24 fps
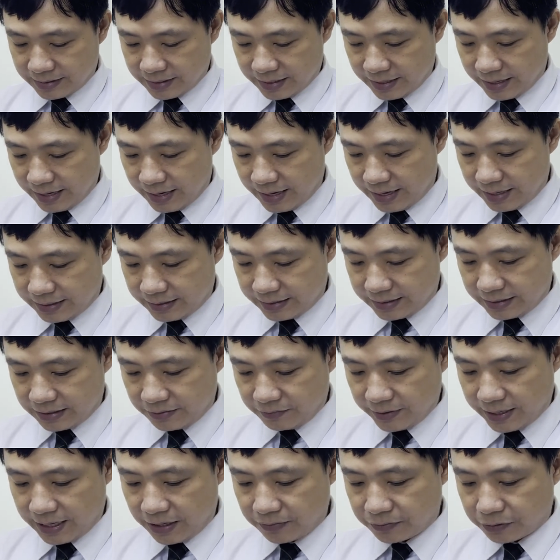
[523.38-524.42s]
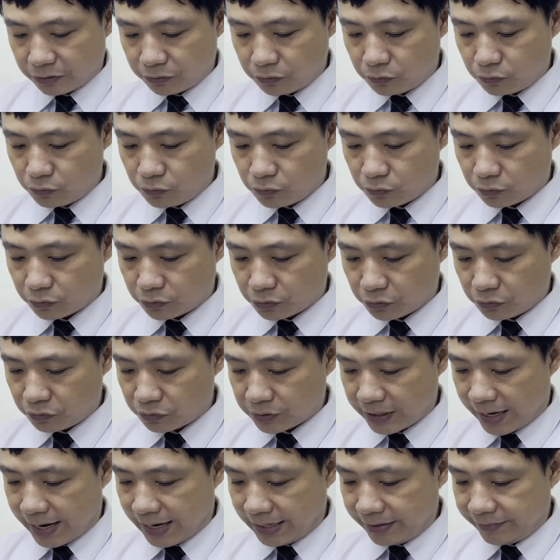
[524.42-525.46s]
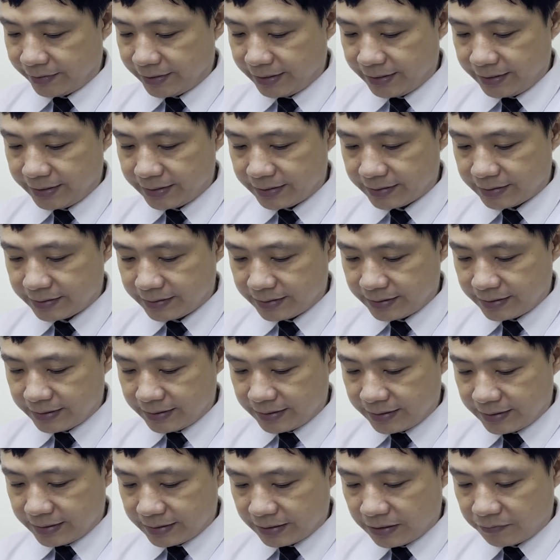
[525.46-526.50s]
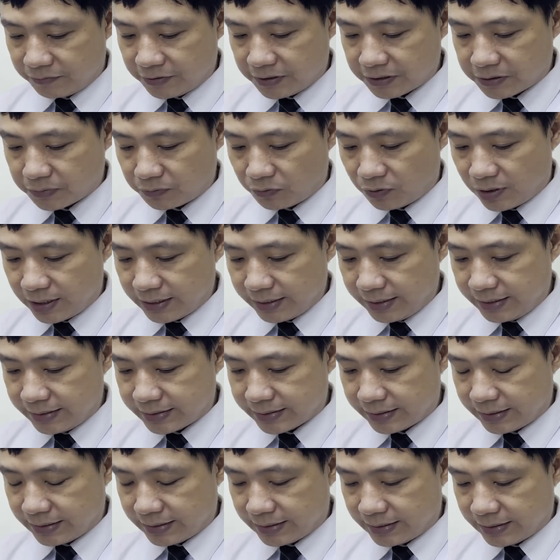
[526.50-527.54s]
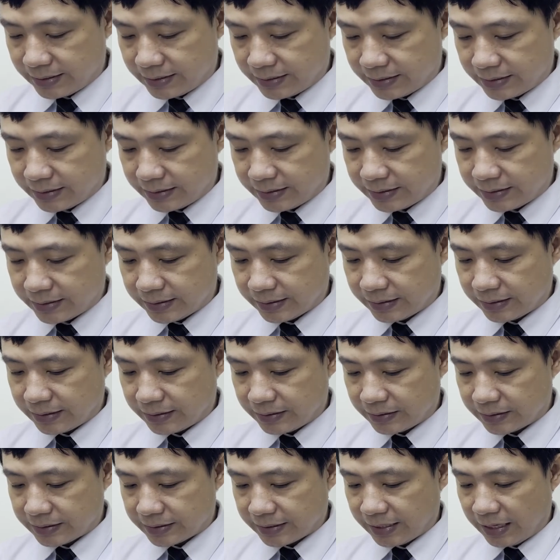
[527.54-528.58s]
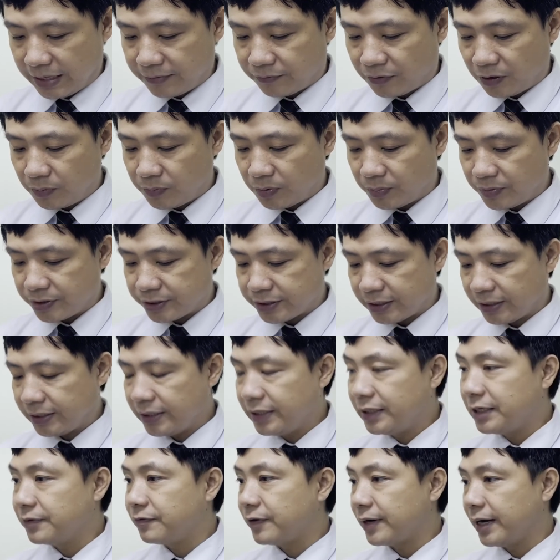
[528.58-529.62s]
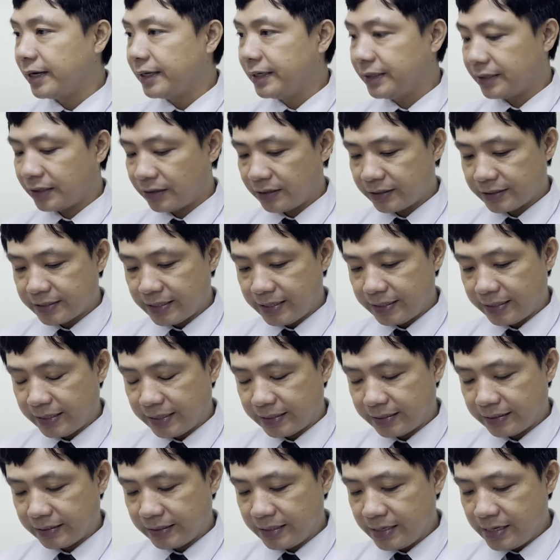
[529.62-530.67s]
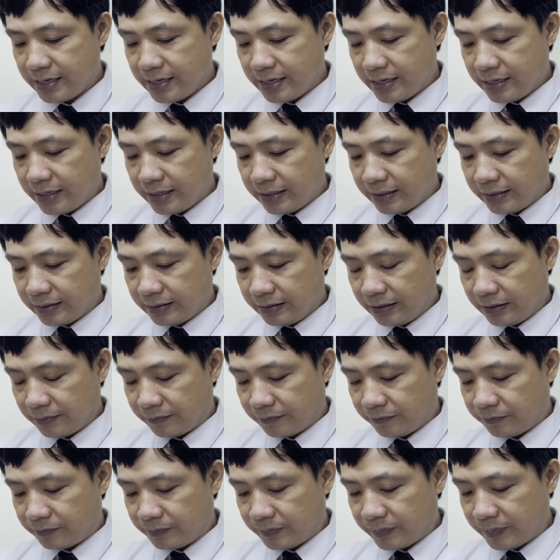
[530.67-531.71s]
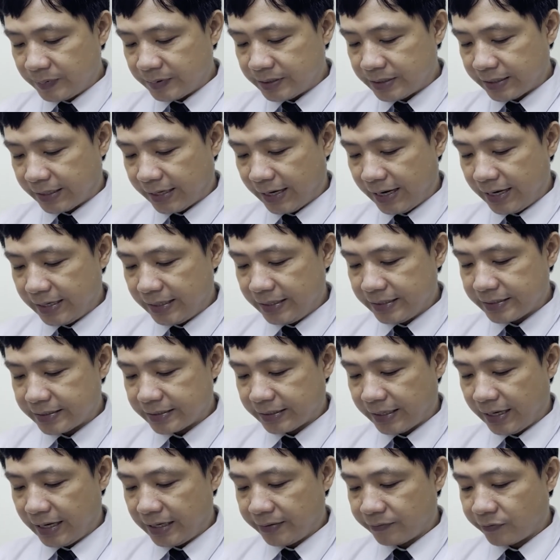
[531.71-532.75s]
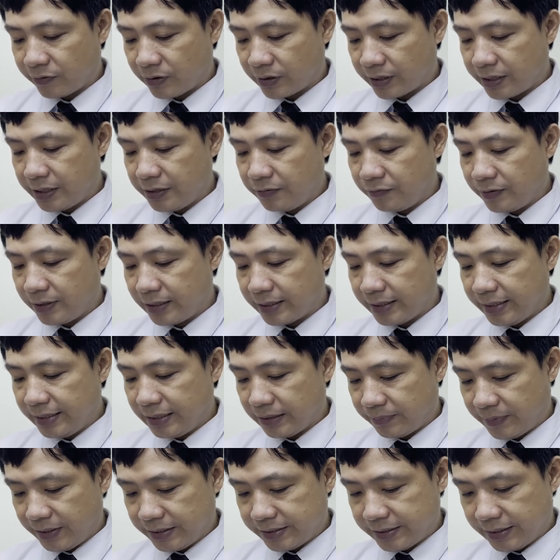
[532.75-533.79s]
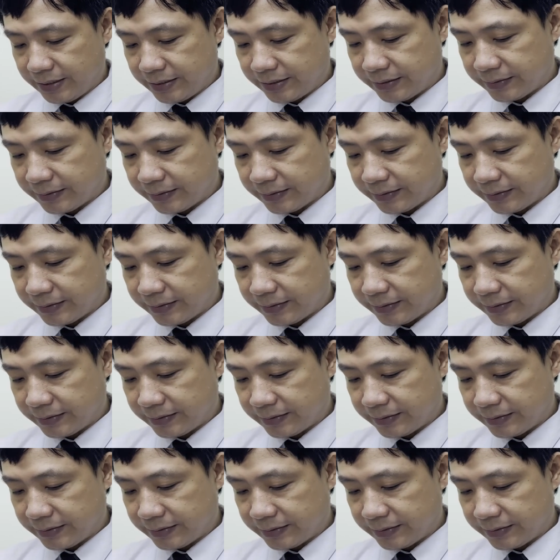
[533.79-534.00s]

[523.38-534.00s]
And we have two types here. The first one is scan for information in different context, and the second is scan for keyword in the passage.